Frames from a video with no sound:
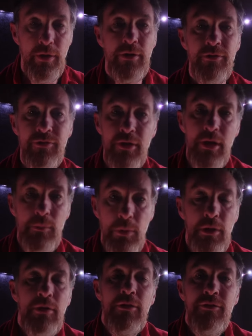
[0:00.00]
this,
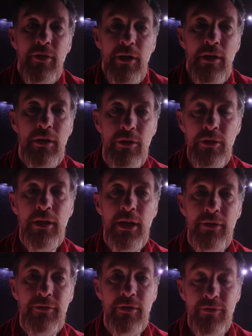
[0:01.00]
but still,
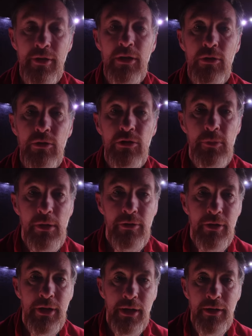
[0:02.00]
nonetheless, it's still good to be able
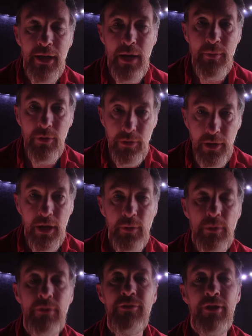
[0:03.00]
to get the camera out, like I
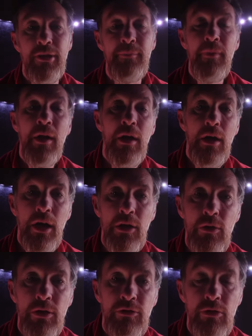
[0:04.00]
would have said.
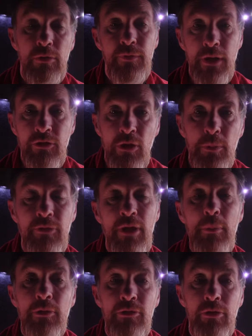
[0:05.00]
I'm going to finish up this
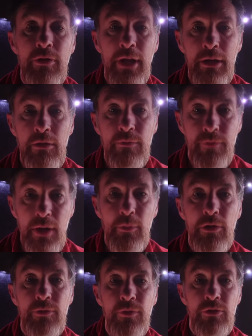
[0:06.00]
episode. Thank you very
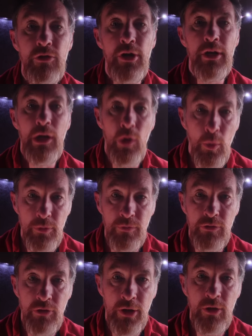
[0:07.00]
much for joining. I hope you've
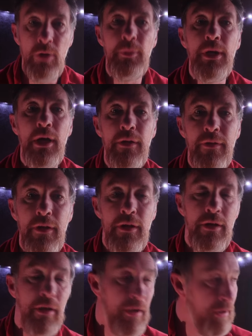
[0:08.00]
enjoyed coming on the